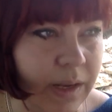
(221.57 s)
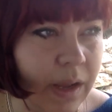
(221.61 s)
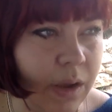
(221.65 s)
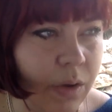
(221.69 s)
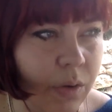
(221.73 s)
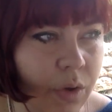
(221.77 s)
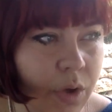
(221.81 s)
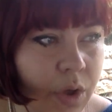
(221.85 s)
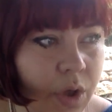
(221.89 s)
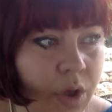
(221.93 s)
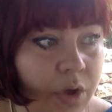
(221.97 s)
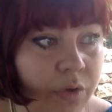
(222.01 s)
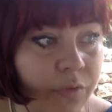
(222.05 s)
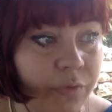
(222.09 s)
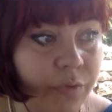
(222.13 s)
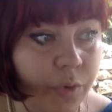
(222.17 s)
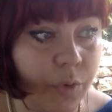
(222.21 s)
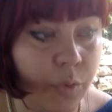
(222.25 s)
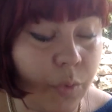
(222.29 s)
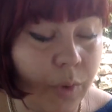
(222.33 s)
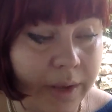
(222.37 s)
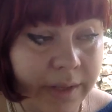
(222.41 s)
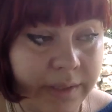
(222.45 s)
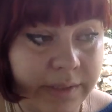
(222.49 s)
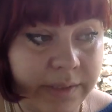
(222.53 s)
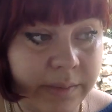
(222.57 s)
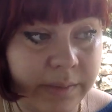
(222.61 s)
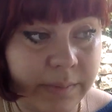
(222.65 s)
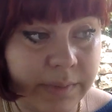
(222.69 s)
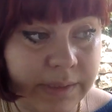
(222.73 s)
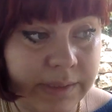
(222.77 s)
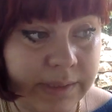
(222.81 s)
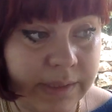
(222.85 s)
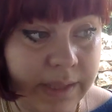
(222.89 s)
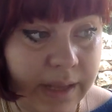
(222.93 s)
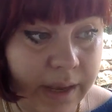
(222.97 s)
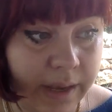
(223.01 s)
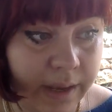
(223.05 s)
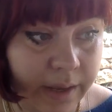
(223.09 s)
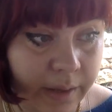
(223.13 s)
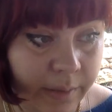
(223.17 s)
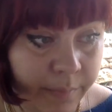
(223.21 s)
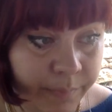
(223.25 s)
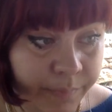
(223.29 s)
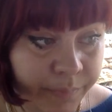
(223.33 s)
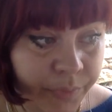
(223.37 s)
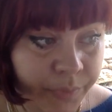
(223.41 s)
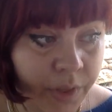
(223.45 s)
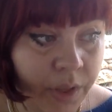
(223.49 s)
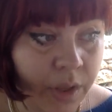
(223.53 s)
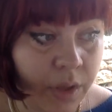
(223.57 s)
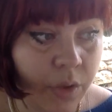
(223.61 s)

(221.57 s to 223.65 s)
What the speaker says: Now, for quite some time,